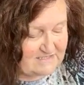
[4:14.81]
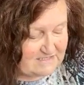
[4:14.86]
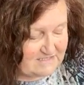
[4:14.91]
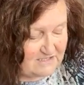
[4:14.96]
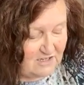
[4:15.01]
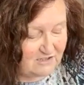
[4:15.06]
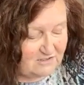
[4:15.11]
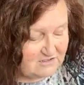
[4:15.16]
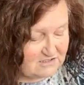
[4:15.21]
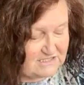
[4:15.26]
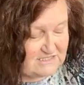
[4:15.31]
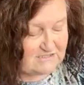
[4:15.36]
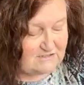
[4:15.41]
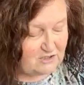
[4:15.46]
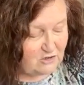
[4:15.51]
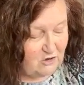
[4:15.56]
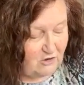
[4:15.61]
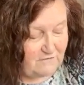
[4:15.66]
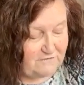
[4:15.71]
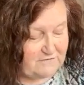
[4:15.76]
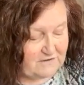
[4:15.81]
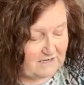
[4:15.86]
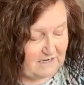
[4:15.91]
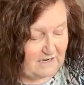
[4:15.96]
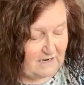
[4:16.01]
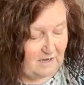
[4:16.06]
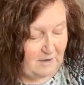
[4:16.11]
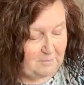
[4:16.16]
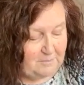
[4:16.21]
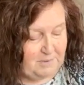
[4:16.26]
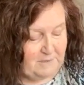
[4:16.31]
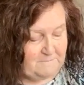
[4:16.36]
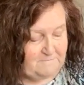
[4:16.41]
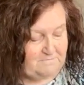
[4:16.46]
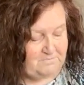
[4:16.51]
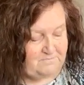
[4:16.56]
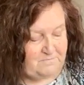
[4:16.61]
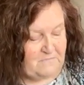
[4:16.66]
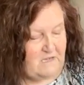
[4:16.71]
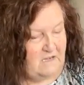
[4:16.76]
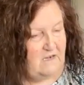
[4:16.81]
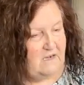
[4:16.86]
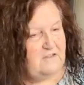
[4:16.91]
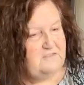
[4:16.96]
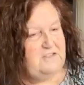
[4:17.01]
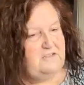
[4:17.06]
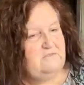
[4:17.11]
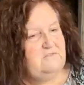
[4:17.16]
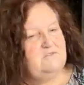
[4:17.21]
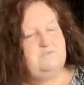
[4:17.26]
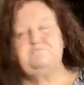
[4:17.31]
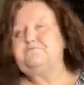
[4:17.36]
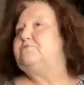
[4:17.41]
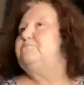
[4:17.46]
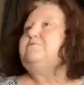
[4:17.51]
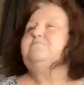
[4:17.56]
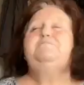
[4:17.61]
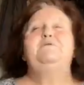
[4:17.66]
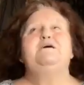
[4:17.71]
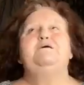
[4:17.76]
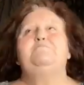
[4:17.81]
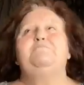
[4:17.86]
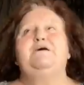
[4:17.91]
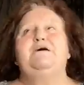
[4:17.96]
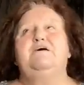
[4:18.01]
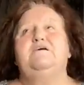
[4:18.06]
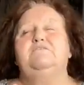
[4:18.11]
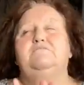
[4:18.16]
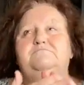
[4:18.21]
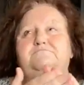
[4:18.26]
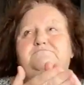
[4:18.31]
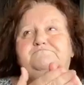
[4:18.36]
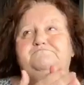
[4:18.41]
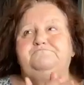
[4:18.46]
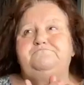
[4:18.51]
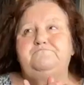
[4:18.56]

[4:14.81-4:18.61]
started the coffee club, I think it was probably about